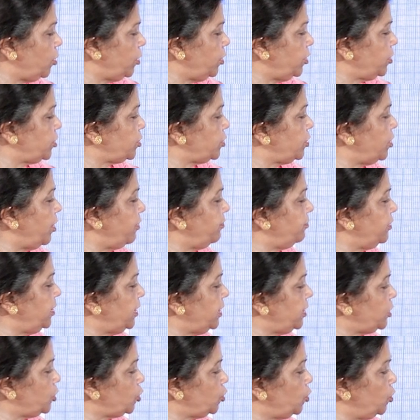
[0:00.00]
solution of
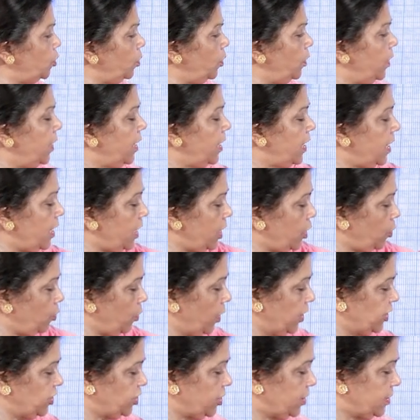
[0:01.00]
these two
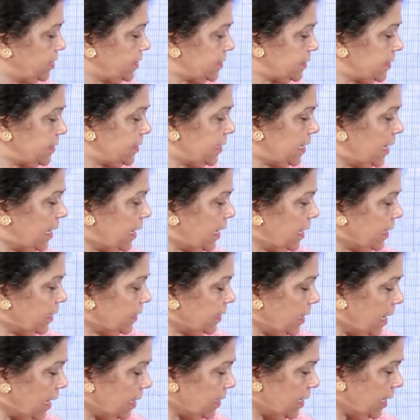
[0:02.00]
equations.
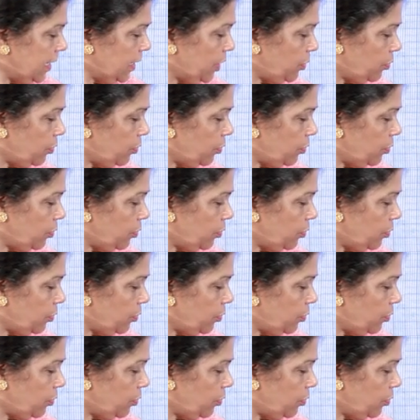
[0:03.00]
The other